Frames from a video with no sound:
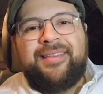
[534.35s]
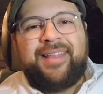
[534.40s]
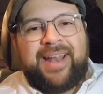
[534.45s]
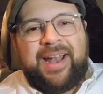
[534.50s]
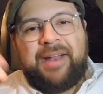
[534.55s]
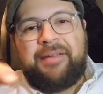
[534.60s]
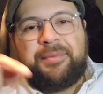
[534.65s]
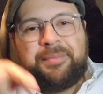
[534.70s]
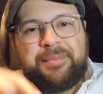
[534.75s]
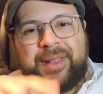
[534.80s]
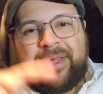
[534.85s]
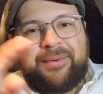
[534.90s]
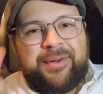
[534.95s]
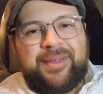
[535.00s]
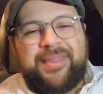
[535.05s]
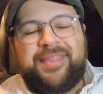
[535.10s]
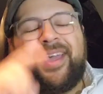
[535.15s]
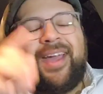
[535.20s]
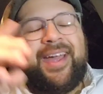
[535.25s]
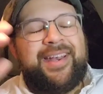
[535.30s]
that I would play
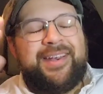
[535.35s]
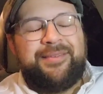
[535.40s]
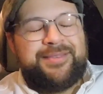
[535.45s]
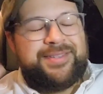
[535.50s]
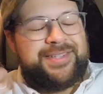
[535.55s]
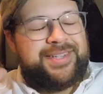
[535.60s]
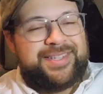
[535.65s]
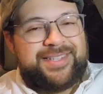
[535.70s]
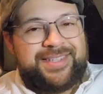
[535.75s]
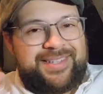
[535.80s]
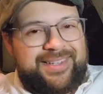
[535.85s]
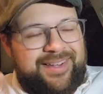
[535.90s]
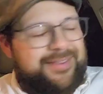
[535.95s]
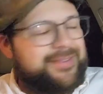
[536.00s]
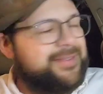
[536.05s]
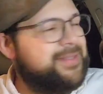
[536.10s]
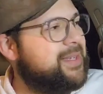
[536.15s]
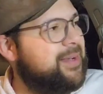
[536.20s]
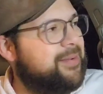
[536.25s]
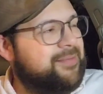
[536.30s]
with. And it was just, it
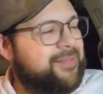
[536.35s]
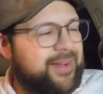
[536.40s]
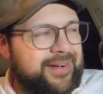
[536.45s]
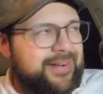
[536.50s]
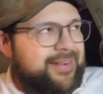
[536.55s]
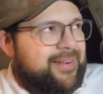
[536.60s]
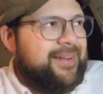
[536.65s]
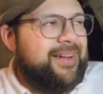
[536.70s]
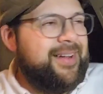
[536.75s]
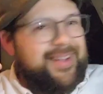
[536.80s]
was so fun.